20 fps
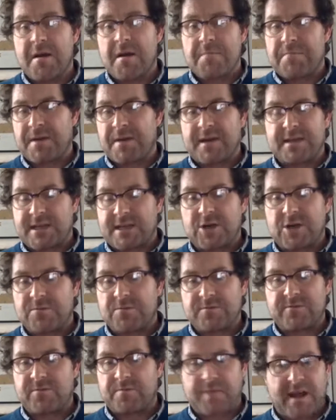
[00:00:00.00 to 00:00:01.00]
because it
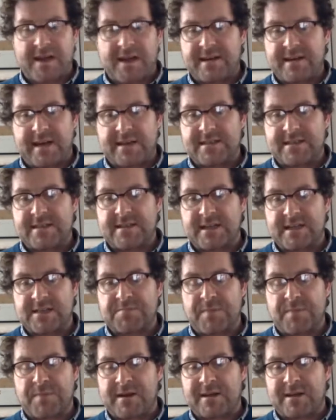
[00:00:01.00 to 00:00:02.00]
comes from their day to day
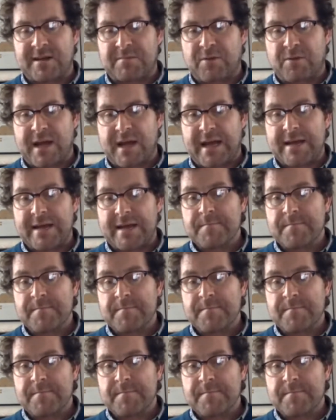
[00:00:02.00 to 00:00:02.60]
spending money.